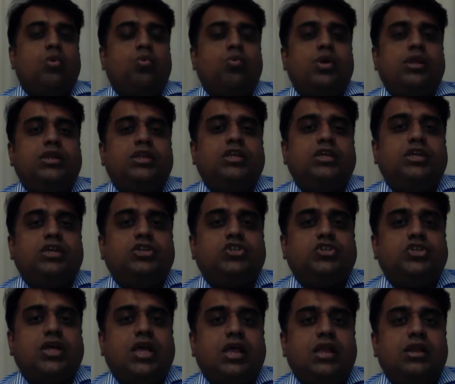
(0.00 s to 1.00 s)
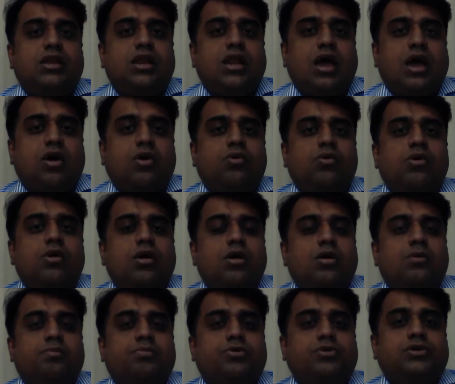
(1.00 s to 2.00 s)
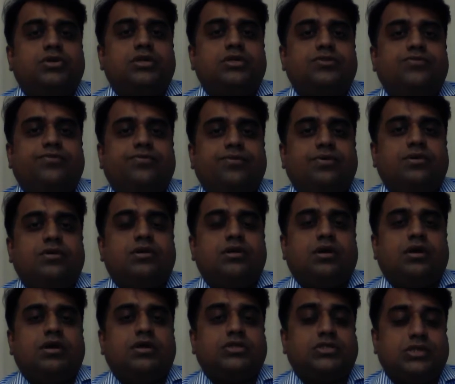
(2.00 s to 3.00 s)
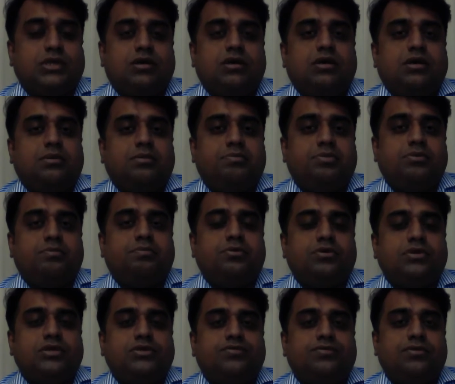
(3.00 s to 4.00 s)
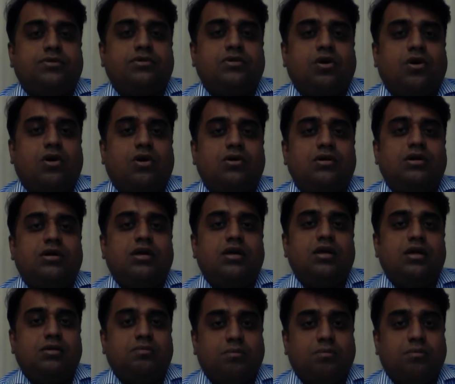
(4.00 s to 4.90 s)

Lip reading: when he shall now put his foot on